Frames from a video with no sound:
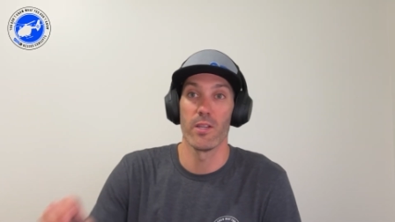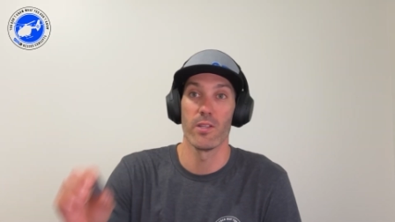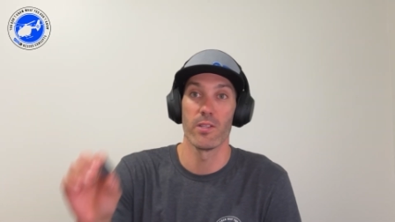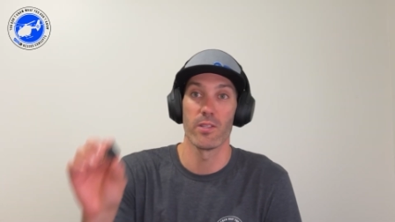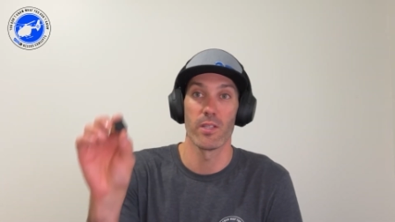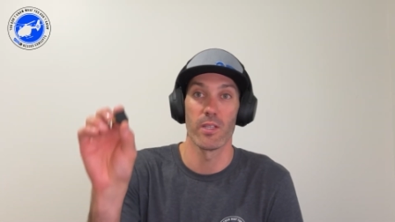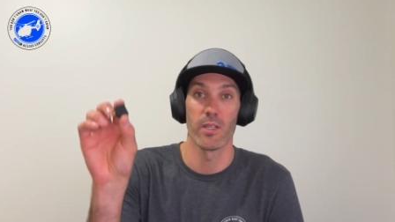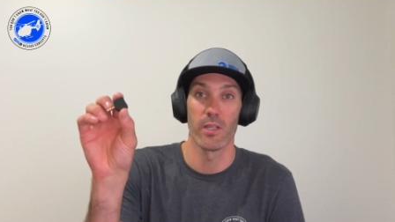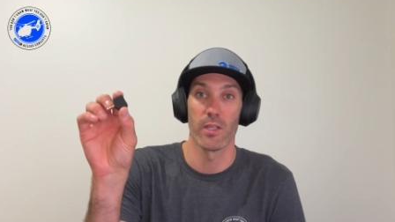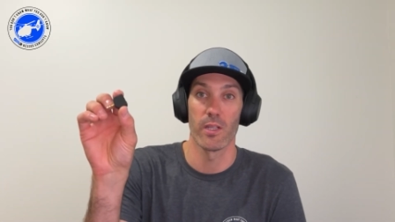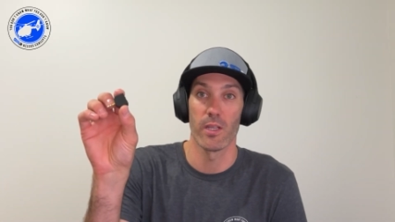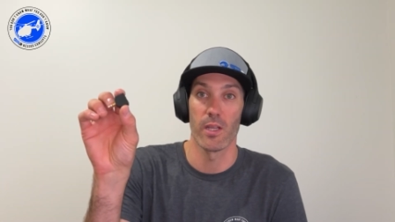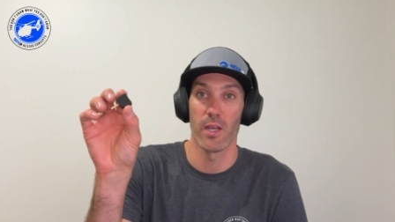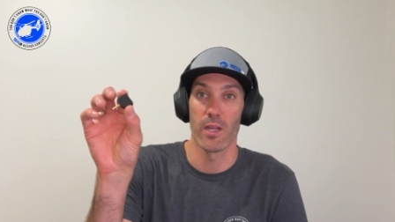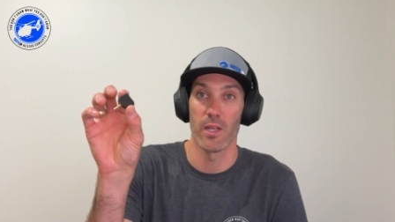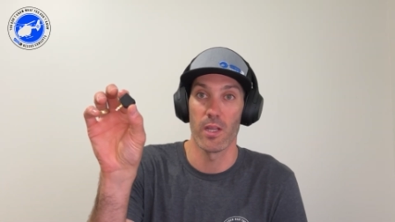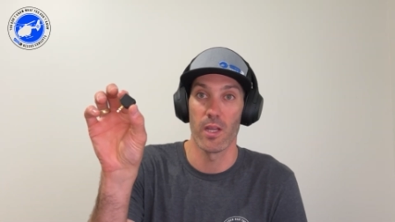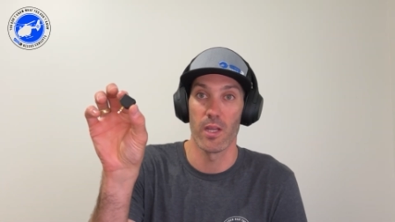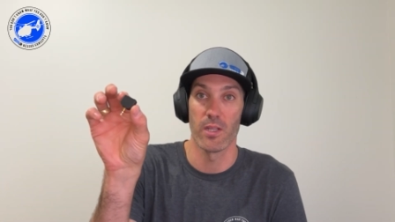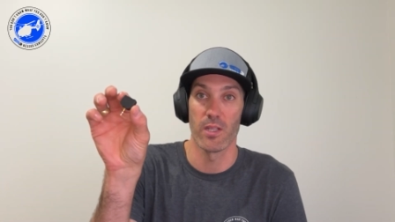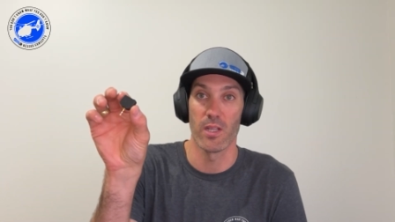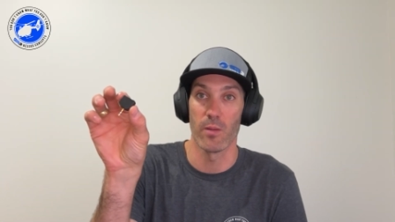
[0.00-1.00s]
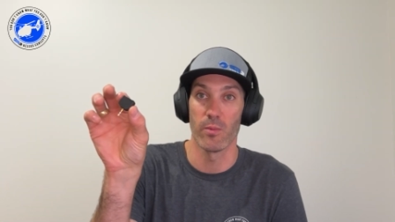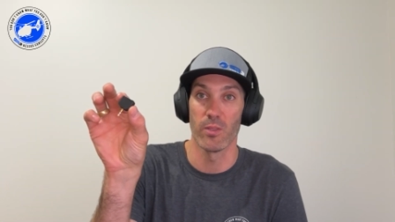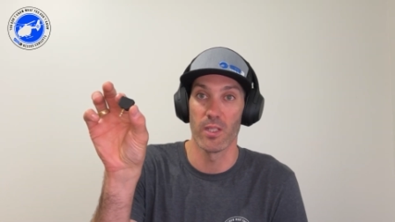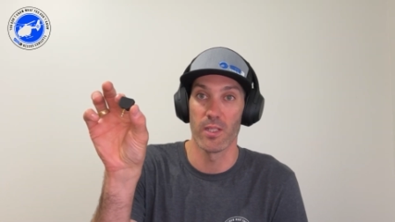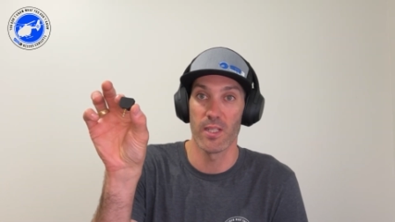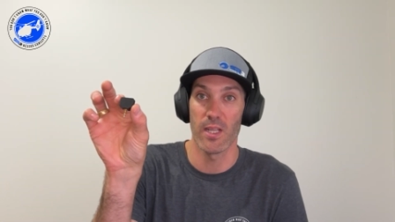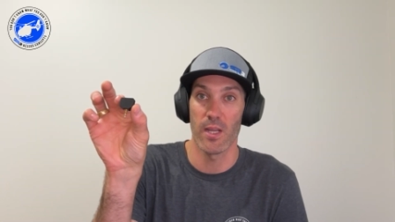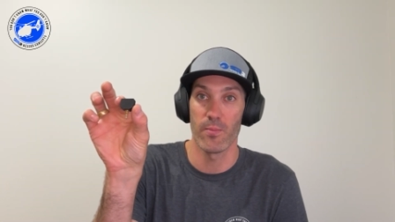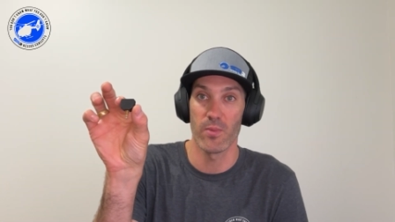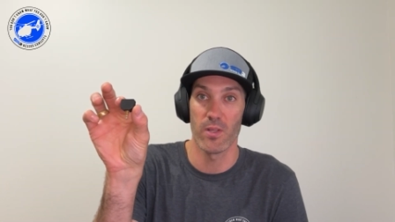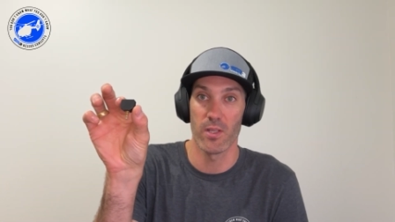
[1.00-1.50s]
a double
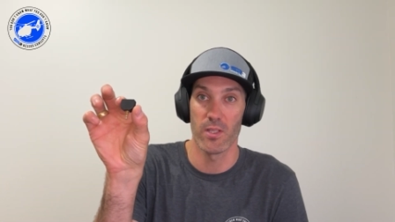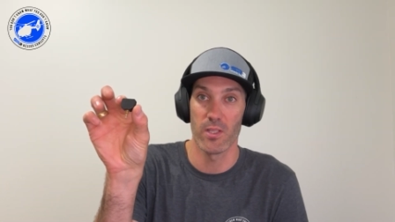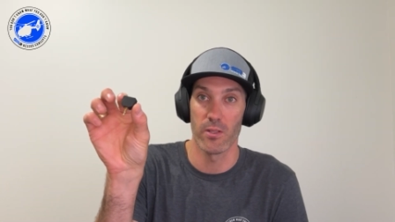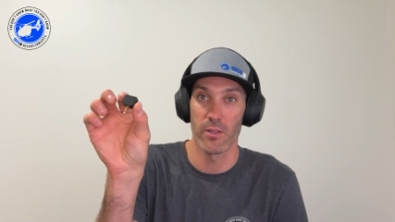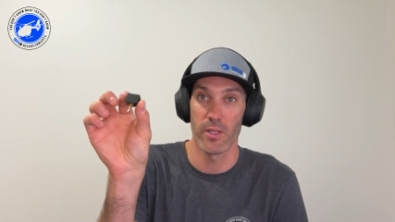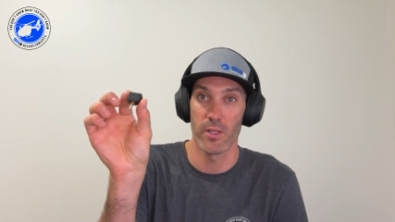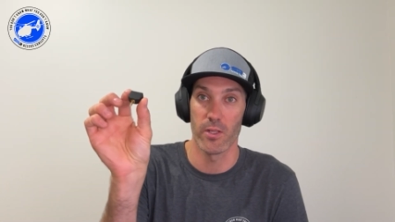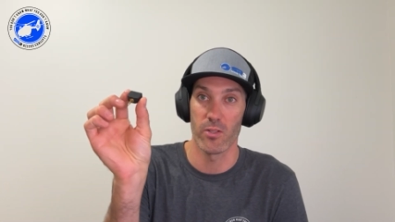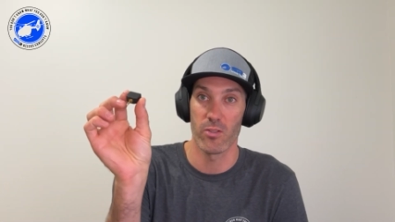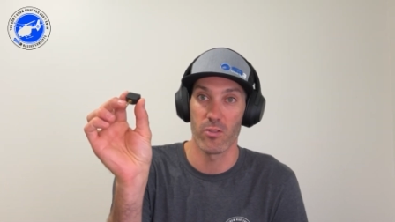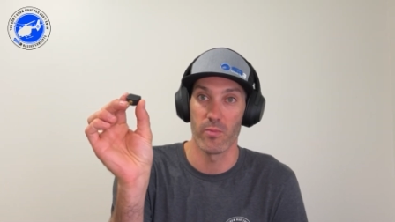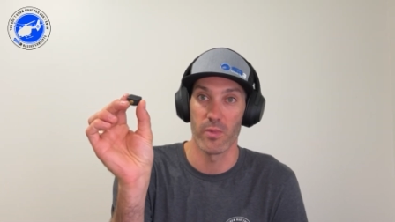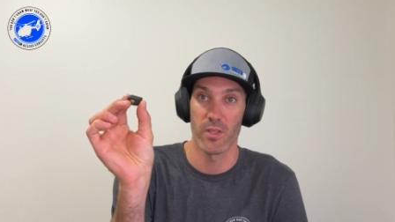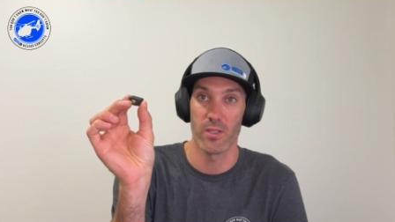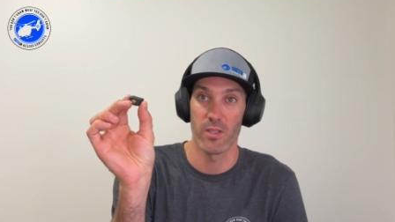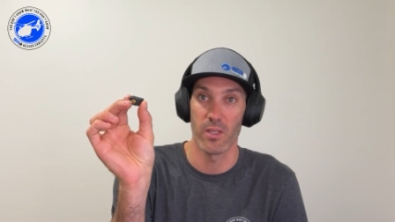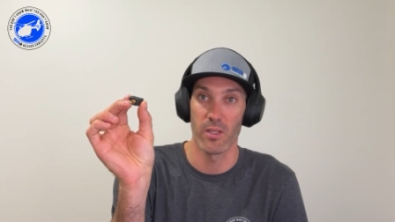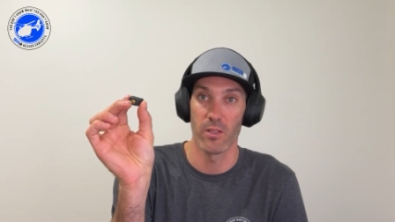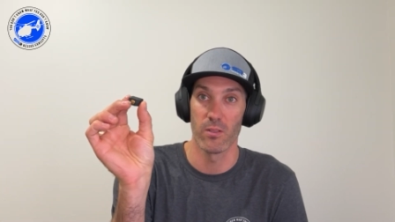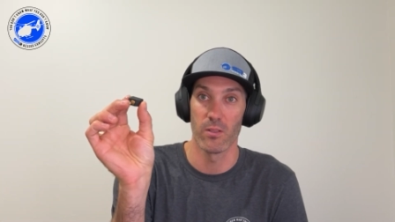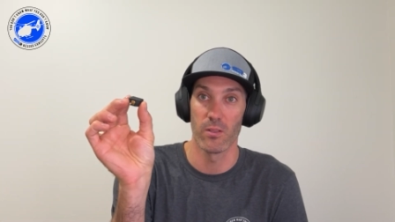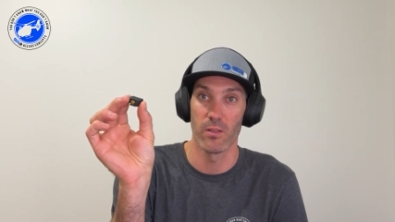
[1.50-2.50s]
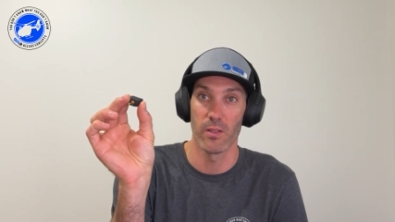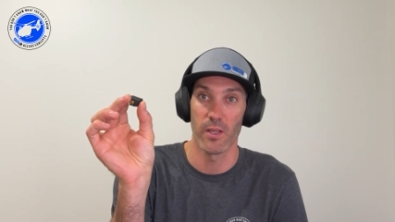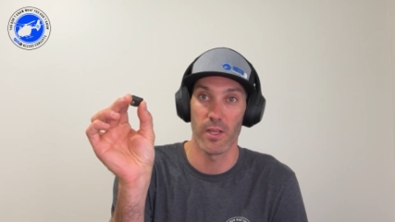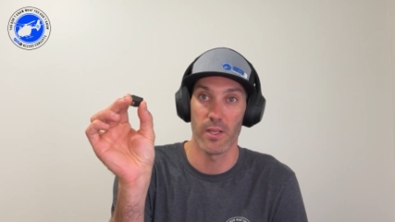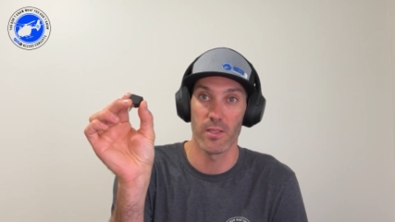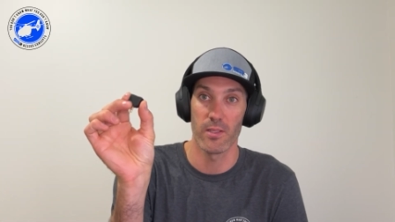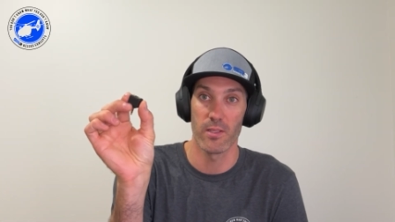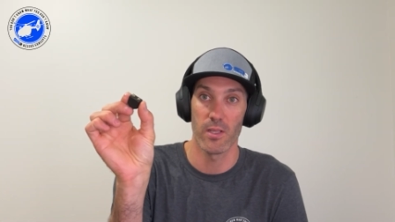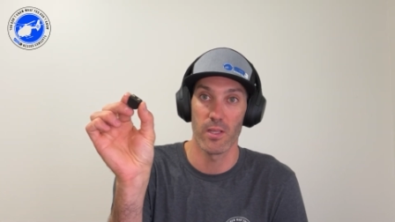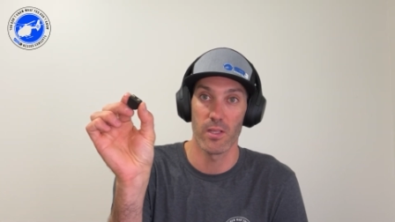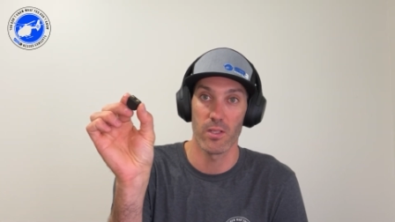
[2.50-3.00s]
adapter, so it goes from a single
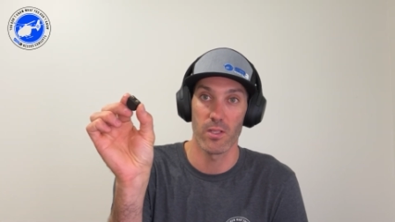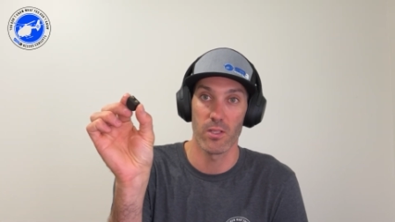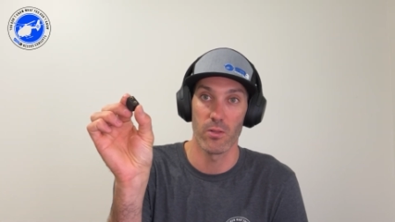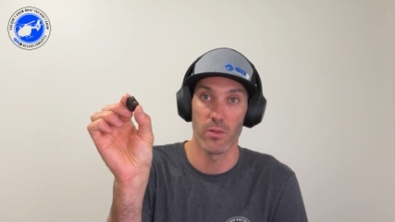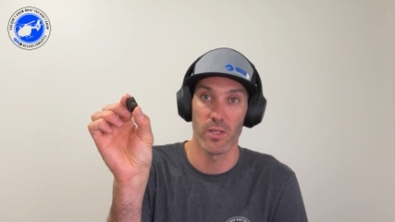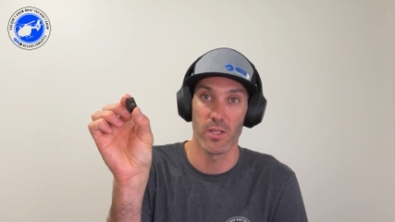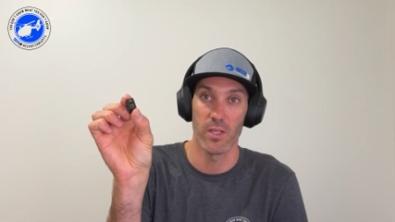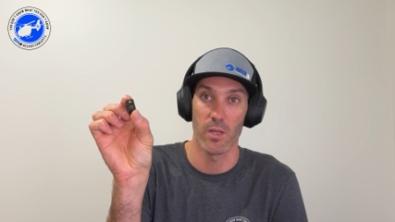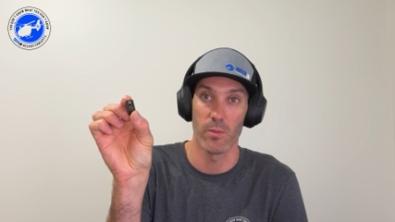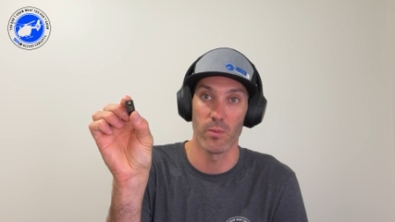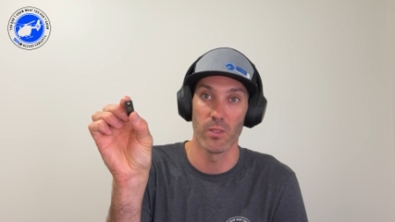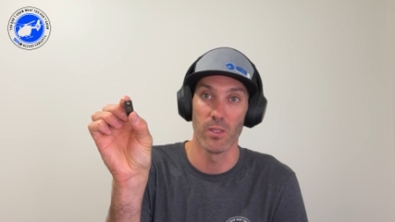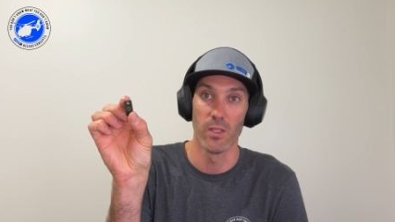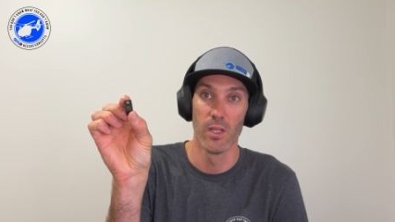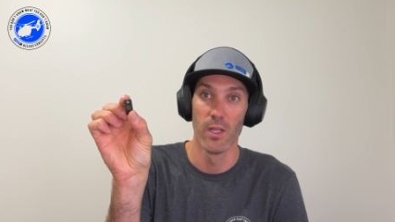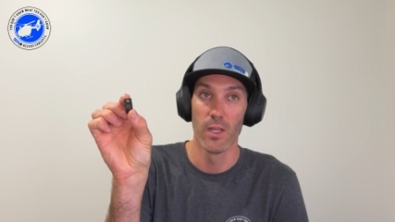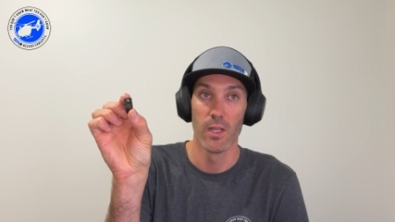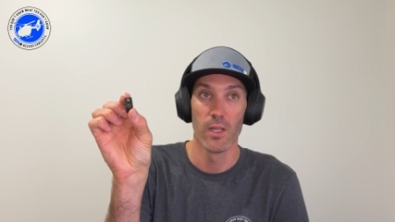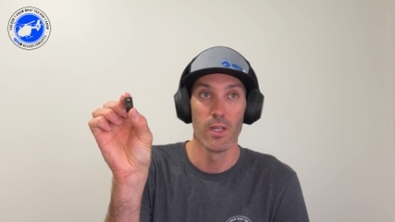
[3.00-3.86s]
headset to a double.